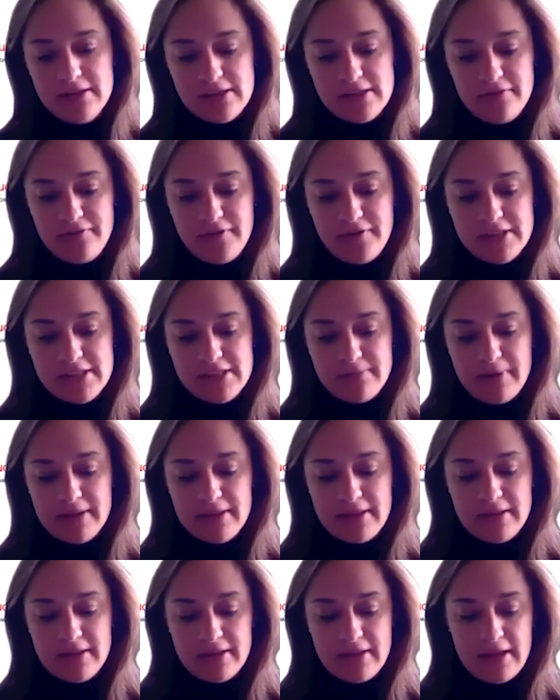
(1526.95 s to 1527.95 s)
So the first of
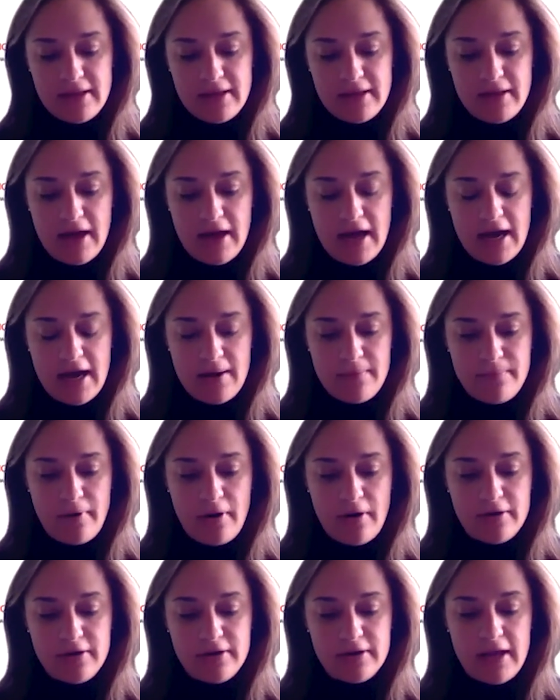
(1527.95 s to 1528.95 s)
the month
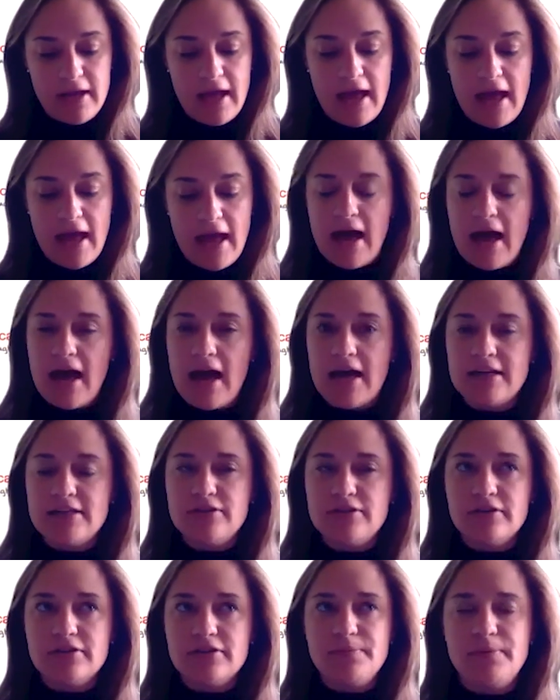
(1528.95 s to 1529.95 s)
on
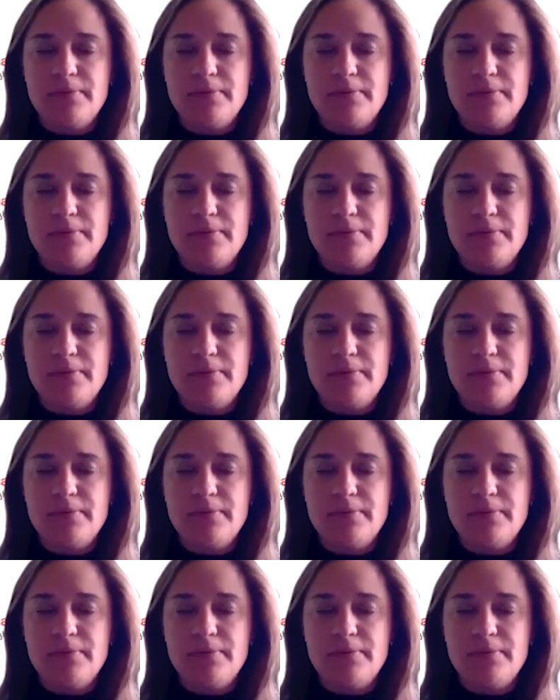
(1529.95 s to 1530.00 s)
Dr.